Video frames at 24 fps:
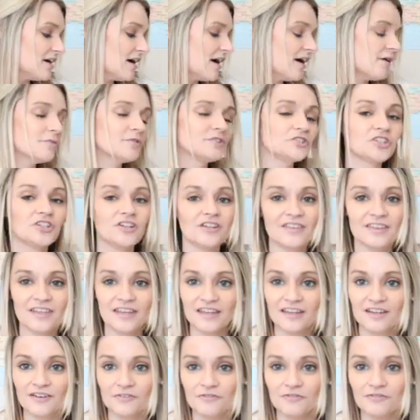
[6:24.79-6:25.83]
I want you to
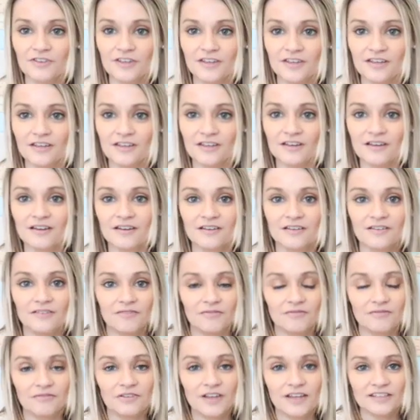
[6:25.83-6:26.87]
think of the
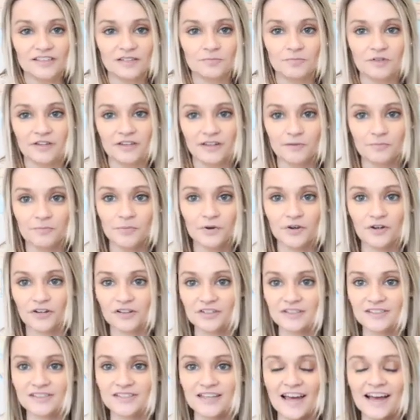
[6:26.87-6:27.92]
lesson plan
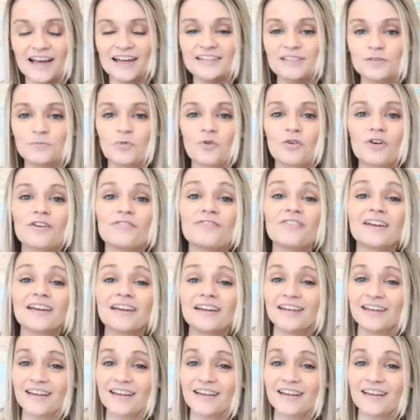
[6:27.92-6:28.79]
books as more of a